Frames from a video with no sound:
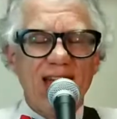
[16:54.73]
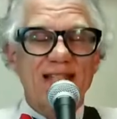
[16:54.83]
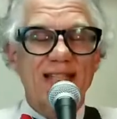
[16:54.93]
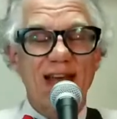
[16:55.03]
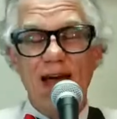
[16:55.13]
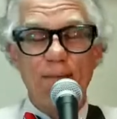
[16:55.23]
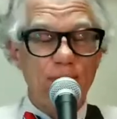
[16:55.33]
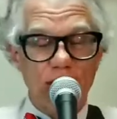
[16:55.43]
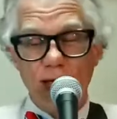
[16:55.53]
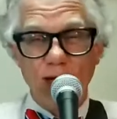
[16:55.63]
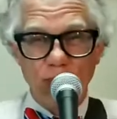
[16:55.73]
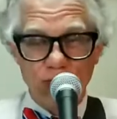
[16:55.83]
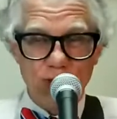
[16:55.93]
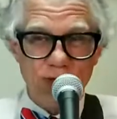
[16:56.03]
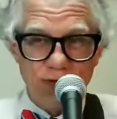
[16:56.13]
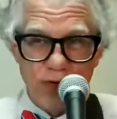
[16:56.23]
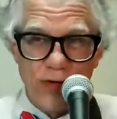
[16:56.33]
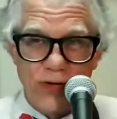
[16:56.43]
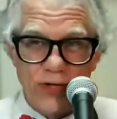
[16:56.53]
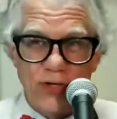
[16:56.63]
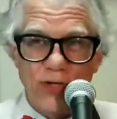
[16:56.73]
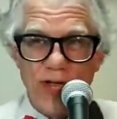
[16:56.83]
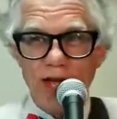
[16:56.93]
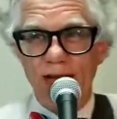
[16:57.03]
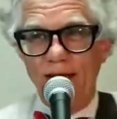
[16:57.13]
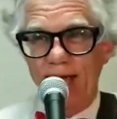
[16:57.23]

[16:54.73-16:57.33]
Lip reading: She's not playing with a full deck.